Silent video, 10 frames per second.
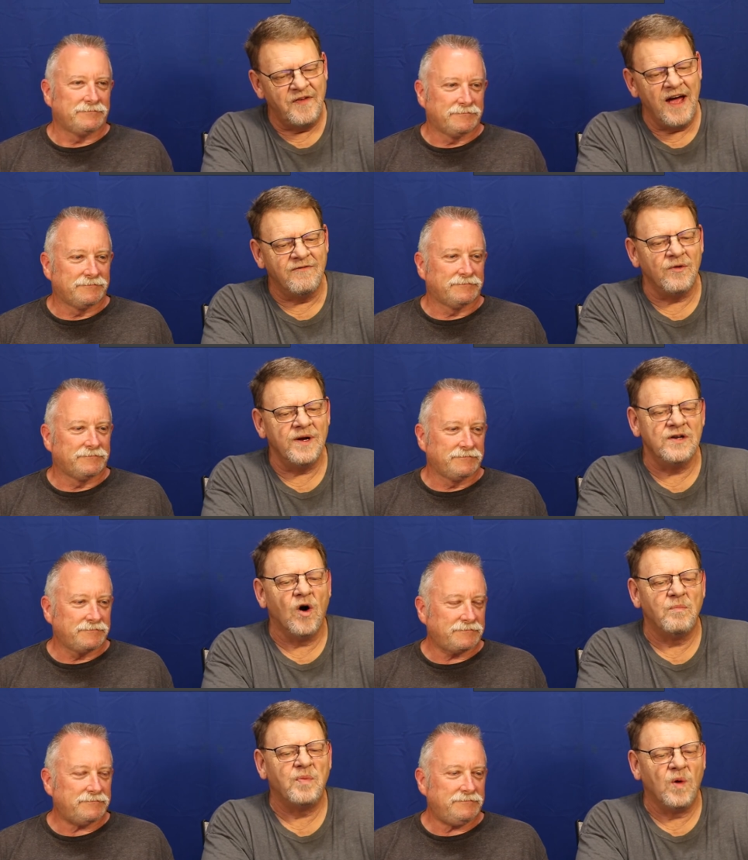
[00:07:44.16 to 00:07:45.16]
Speaker 1: a favor and
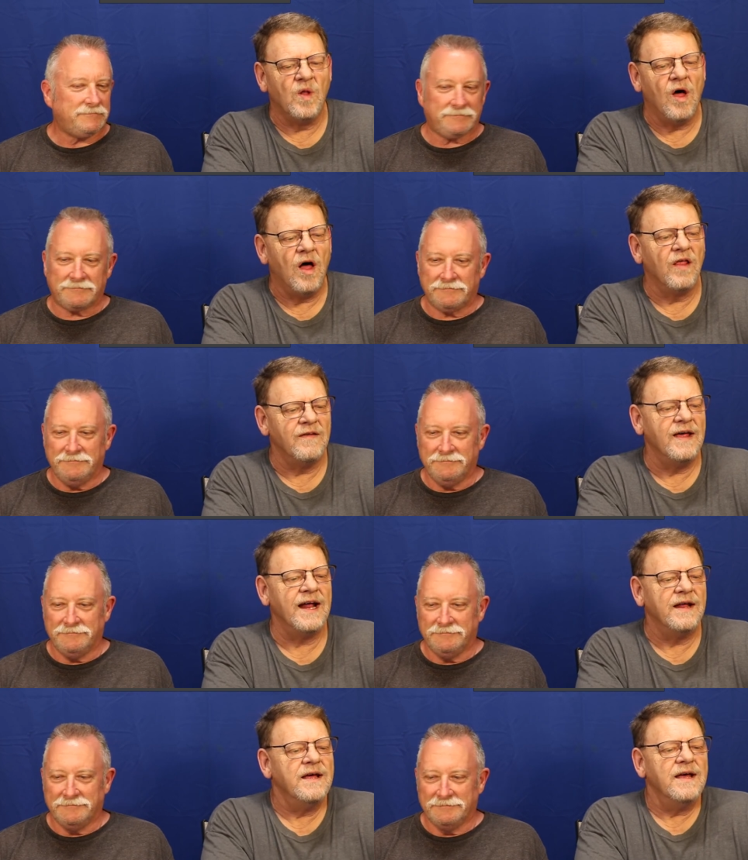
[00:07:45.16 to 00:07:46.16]
don't pull all of
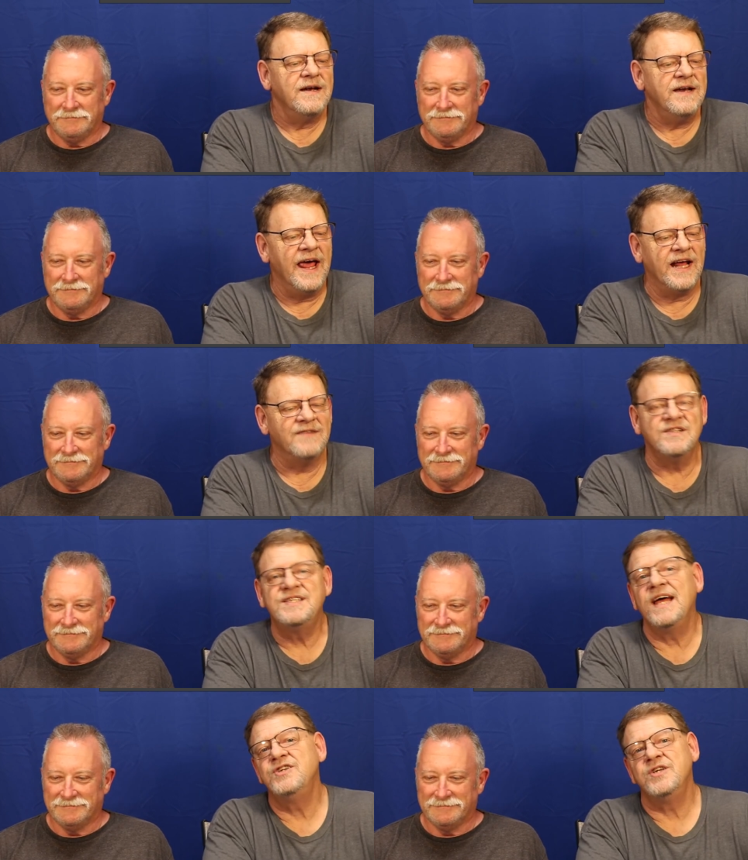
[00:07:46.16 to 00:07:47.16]
that negative
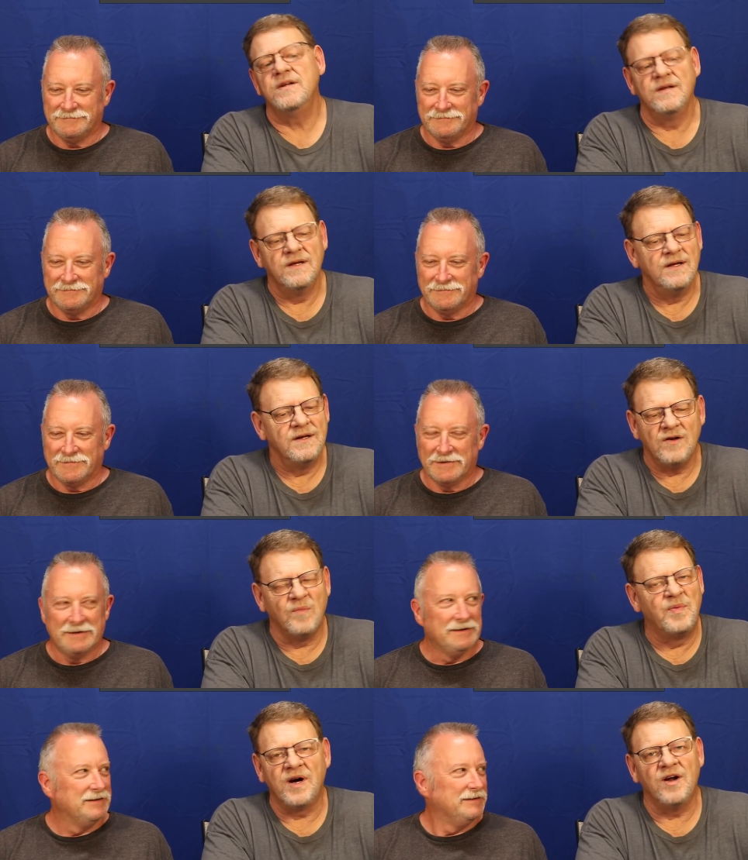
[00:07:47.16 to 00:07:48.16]
attention.
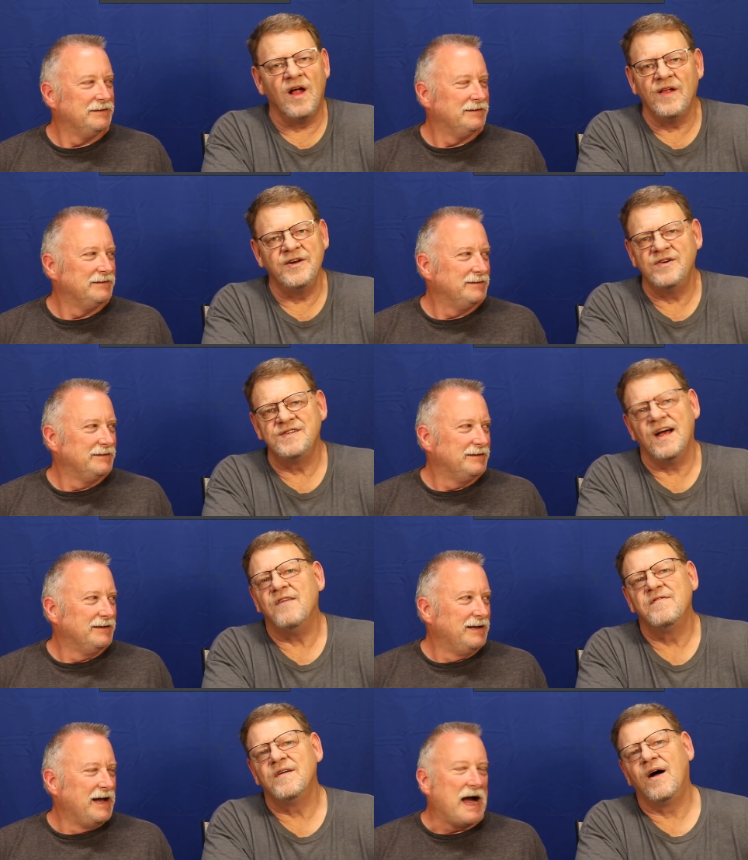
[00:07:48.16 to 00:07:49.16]
Don't put it all on
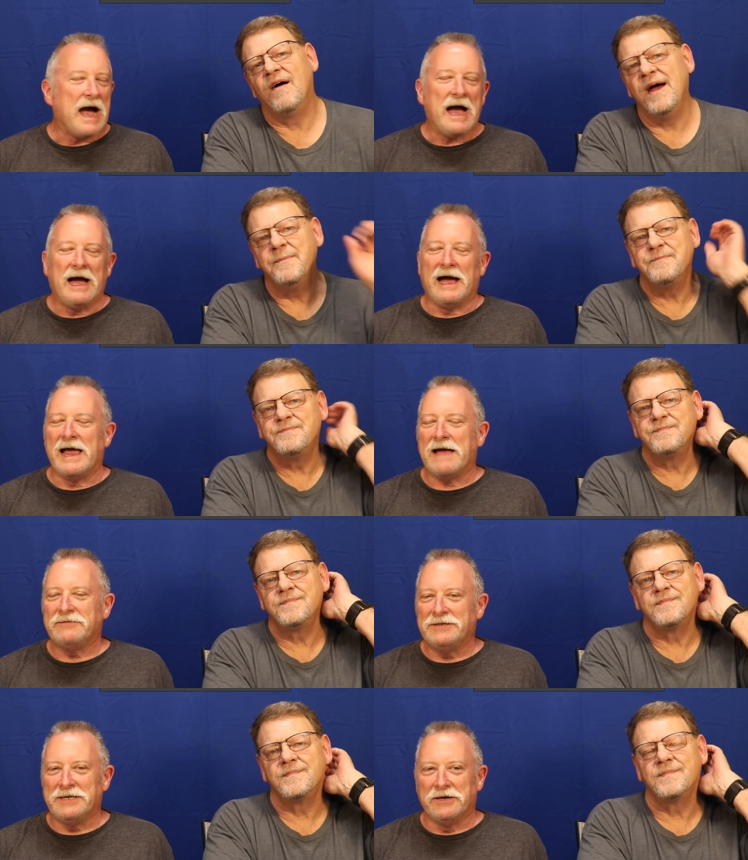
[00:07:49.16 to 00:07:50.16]
yourself, all right? I have
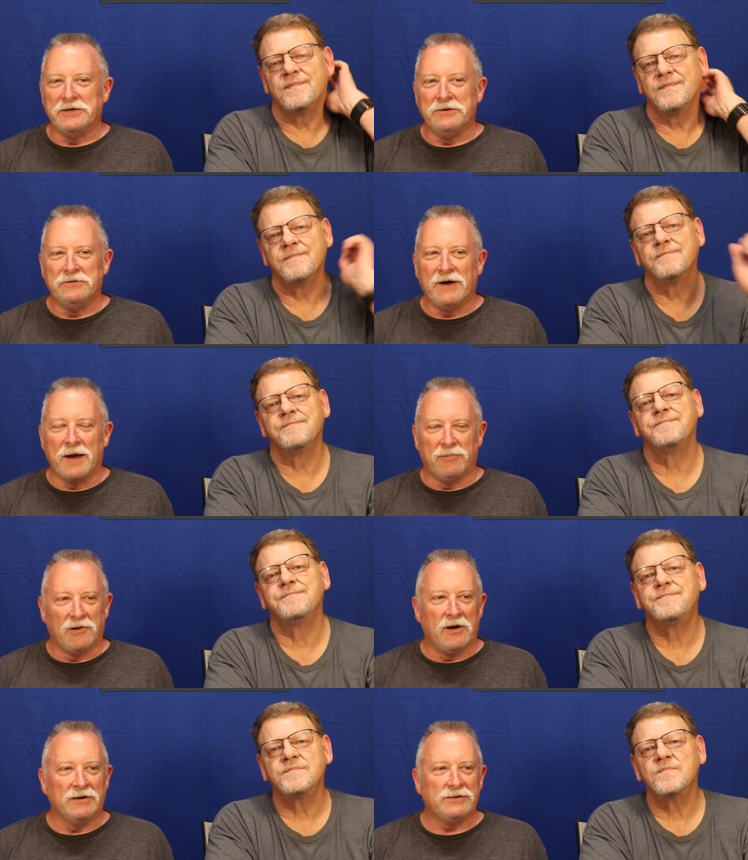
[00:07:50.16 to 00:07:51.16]
Speaker 2: to tell you, I
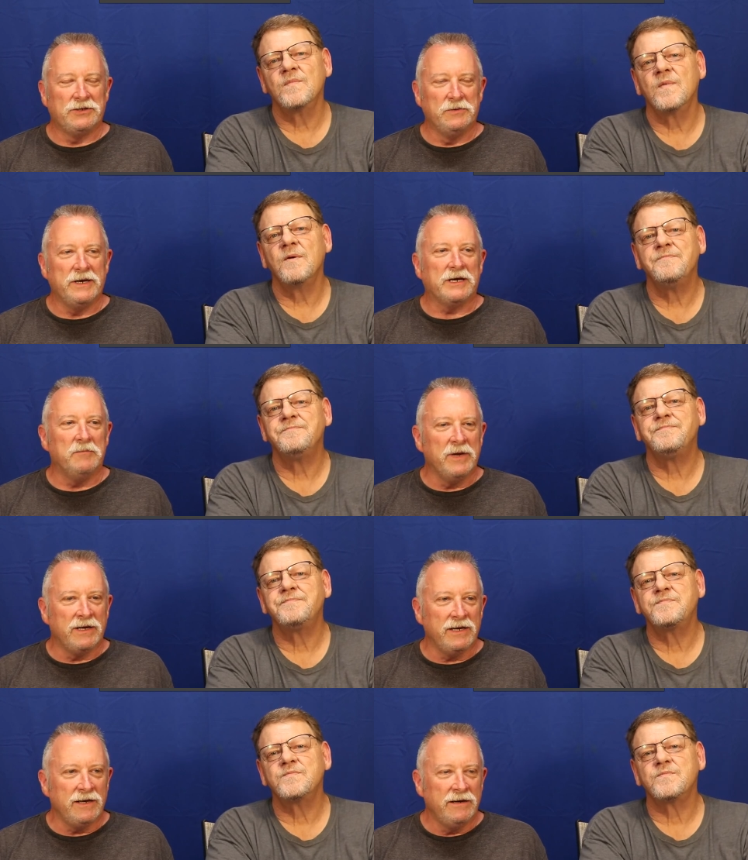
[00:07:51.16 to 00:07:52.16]
belong to a
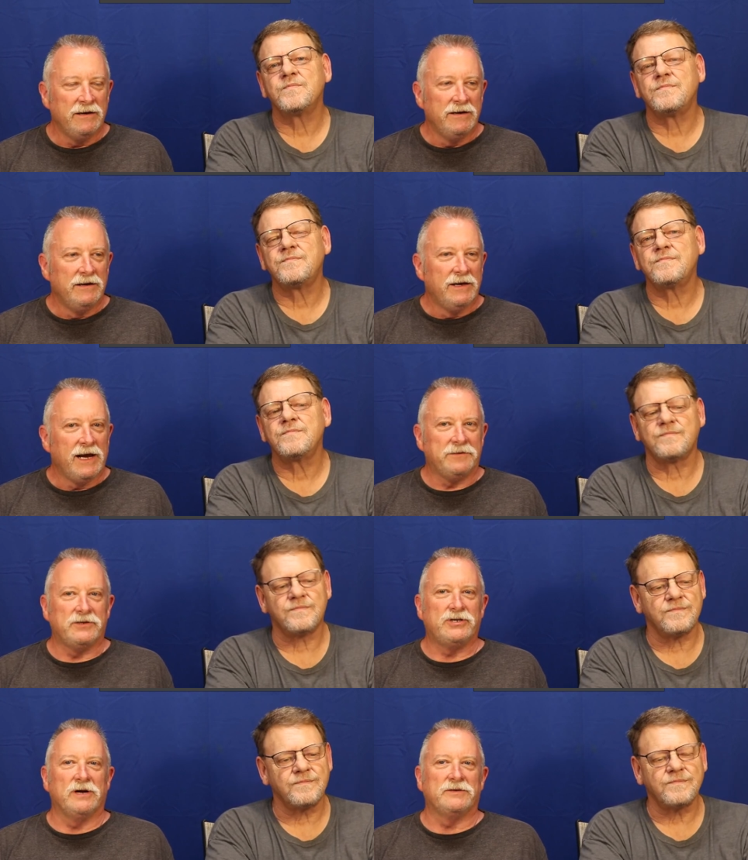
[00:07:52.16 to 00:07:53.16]
committee at the
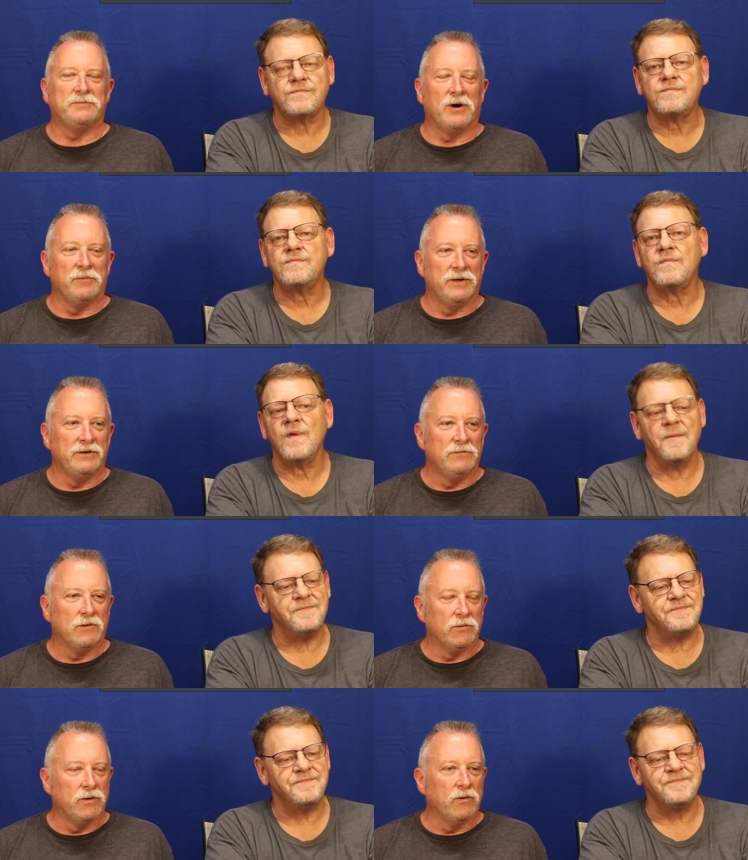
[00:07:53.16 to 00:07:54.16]
Sheriff's Department
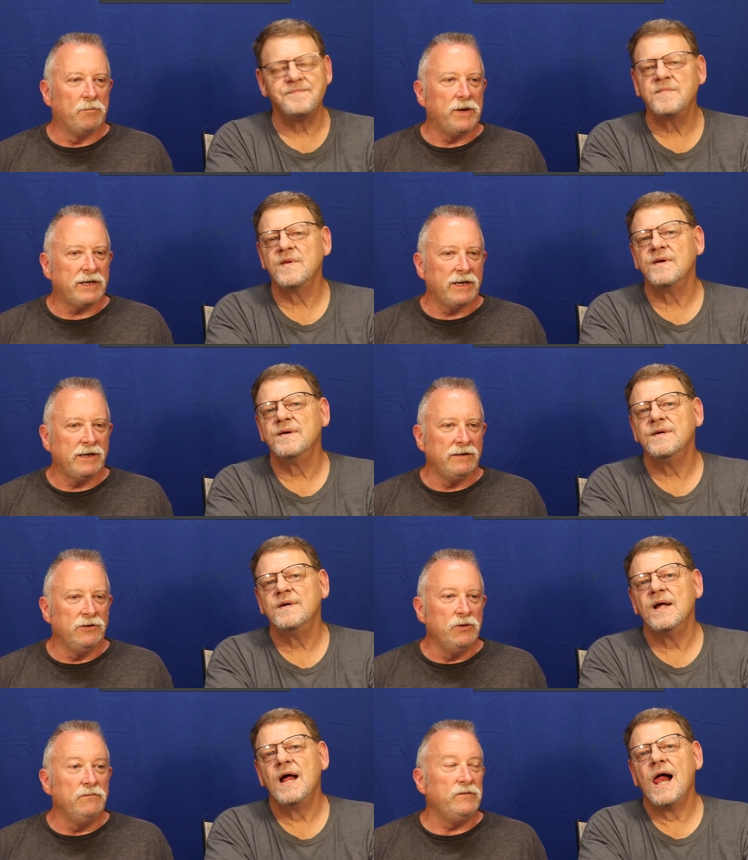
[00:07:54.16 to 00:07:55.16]
where we were picking new